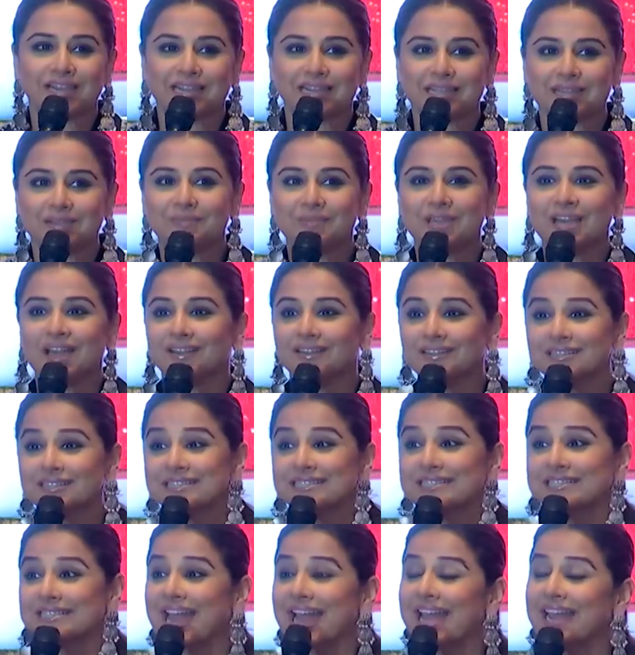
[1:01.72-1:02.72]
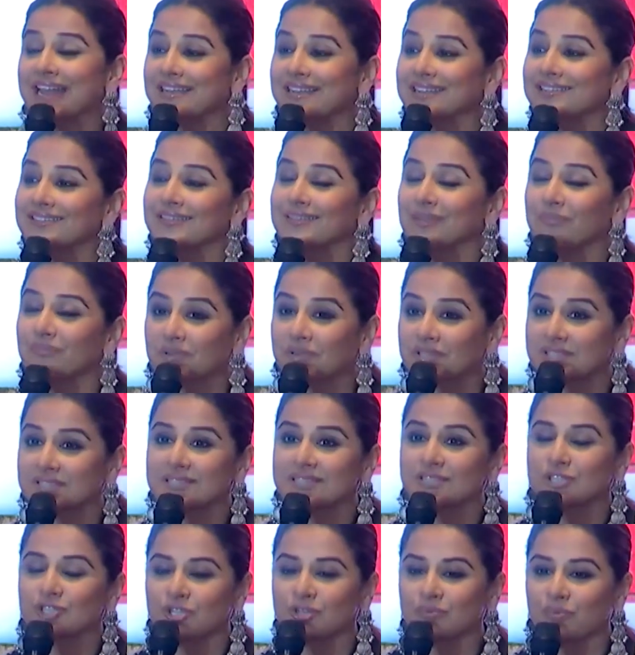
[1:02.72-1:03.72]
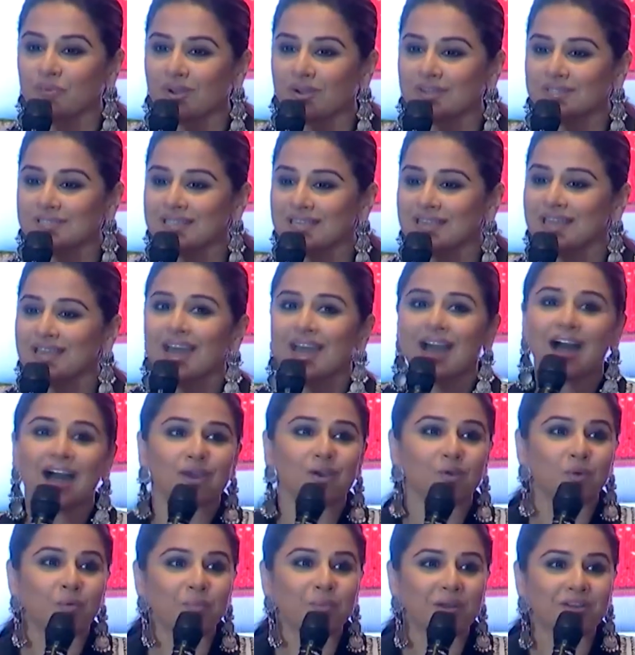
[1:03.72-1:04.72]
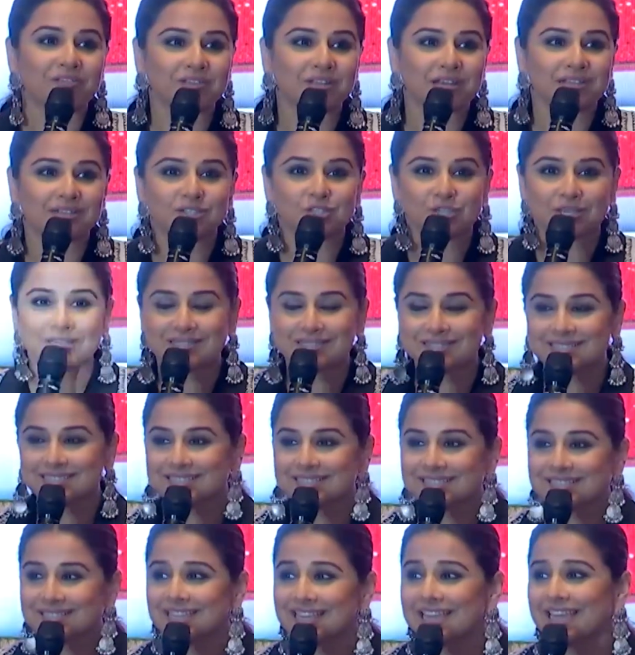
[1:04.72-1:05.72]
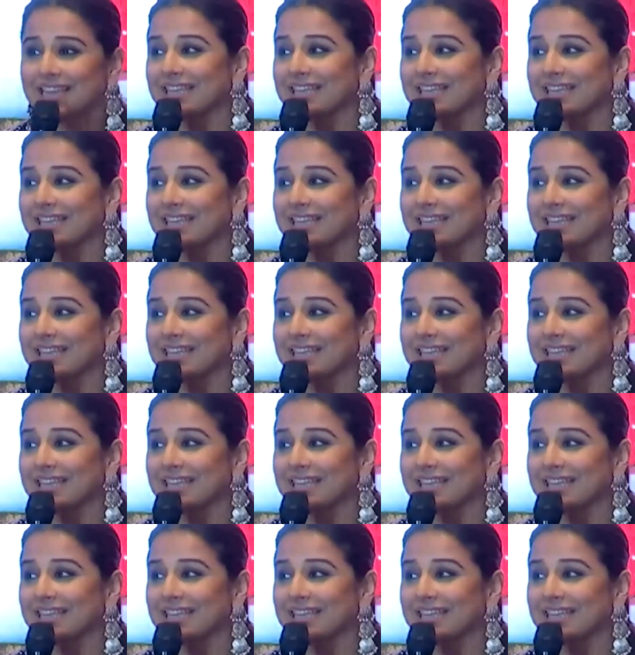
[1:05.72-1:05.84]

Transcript: in letting me understand the person she was. I hope I've done justice.